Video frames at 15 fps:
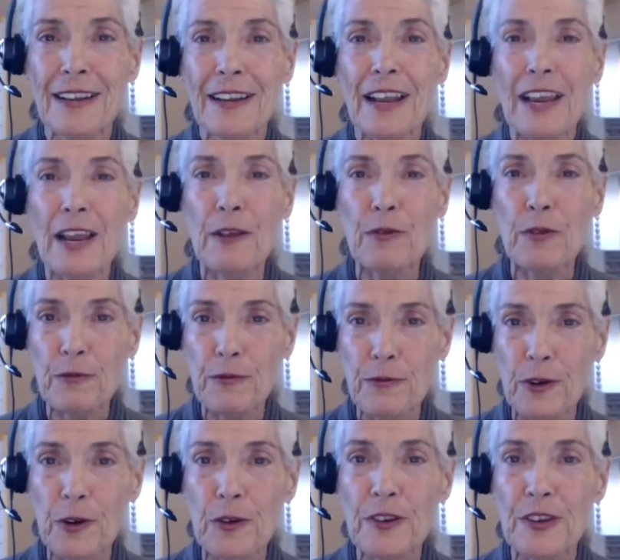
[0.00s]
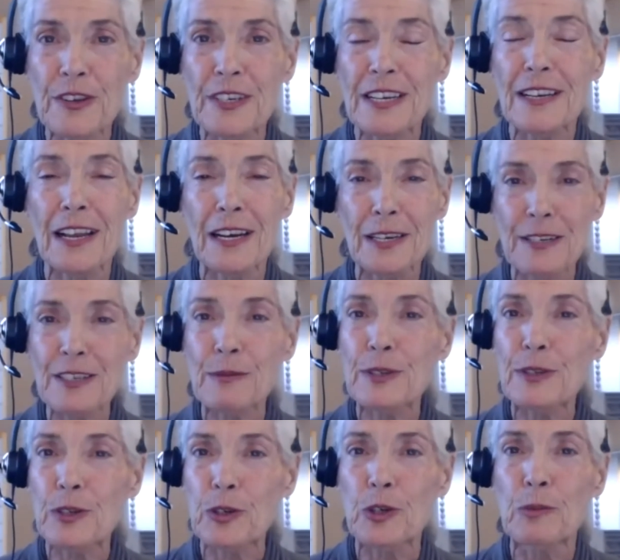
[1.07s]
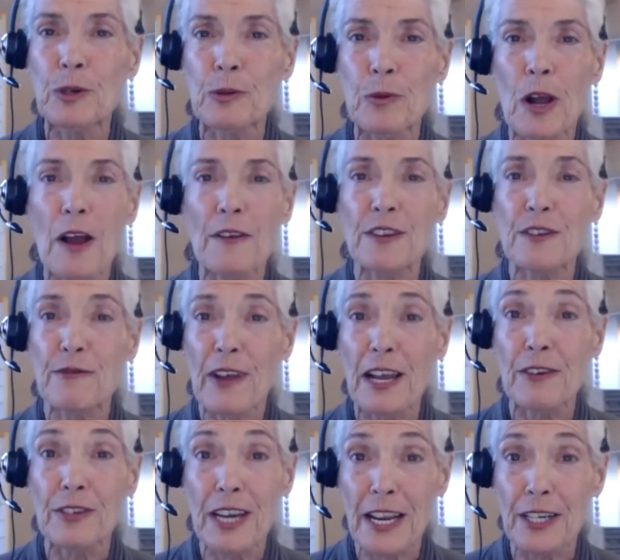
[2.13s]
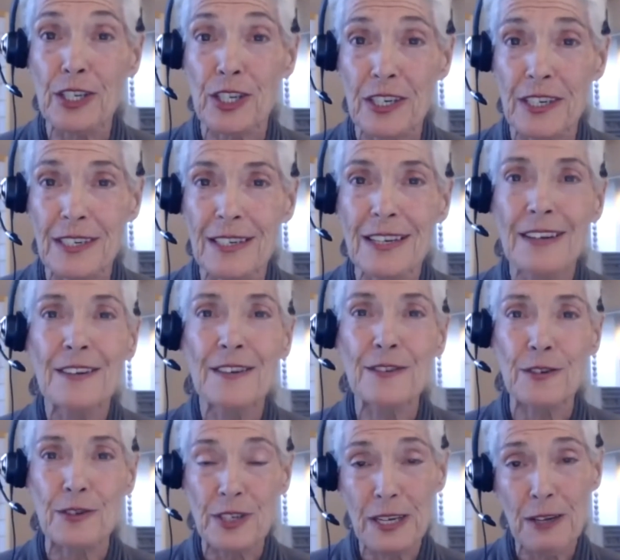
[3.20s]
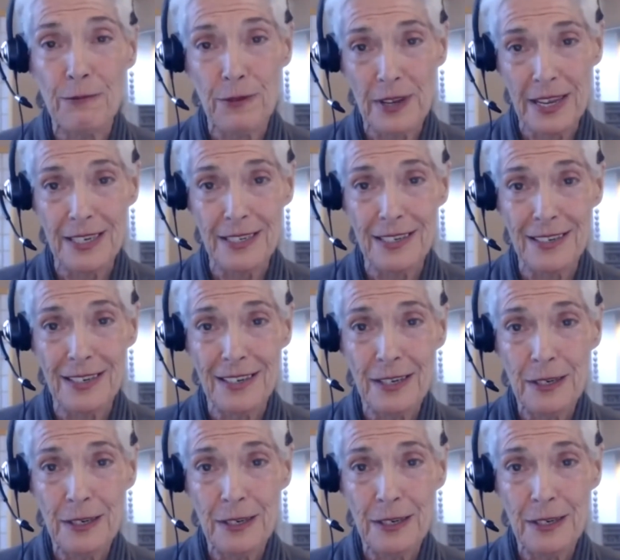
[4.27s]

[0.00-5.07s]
in the first Elisabeth Kübler-Ross Foundation certificate